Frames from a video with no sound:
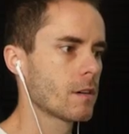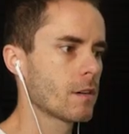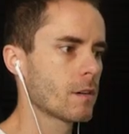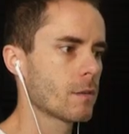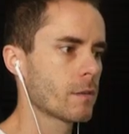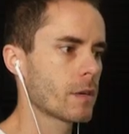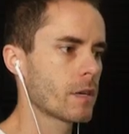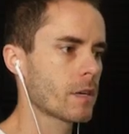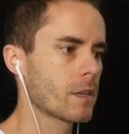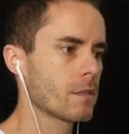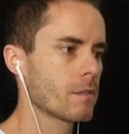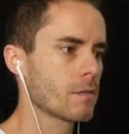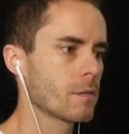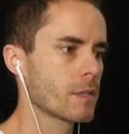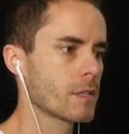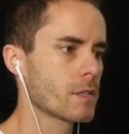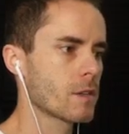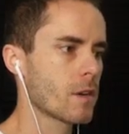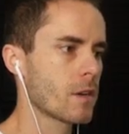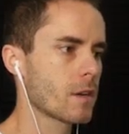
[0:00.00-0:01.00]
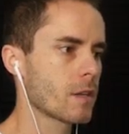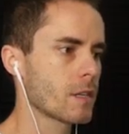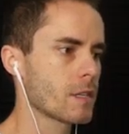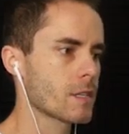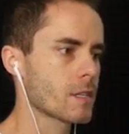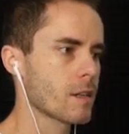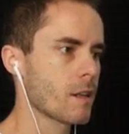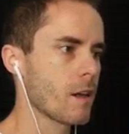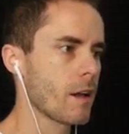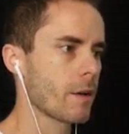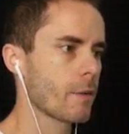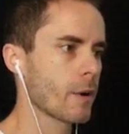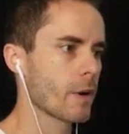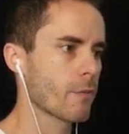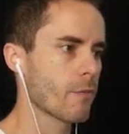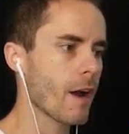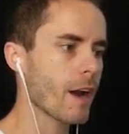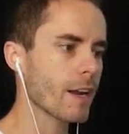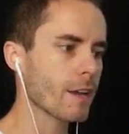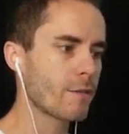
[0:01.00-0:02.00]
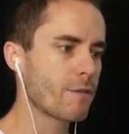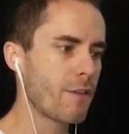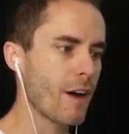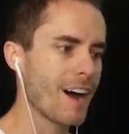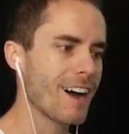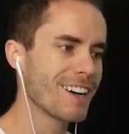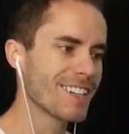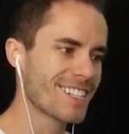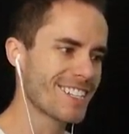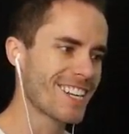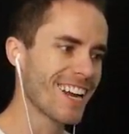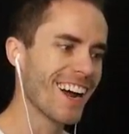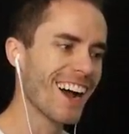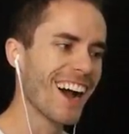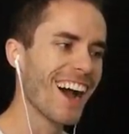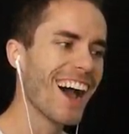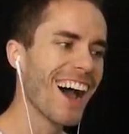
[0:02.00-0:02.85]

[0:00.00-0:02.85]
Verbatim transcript: We can, we're certainly slight, we're running fast.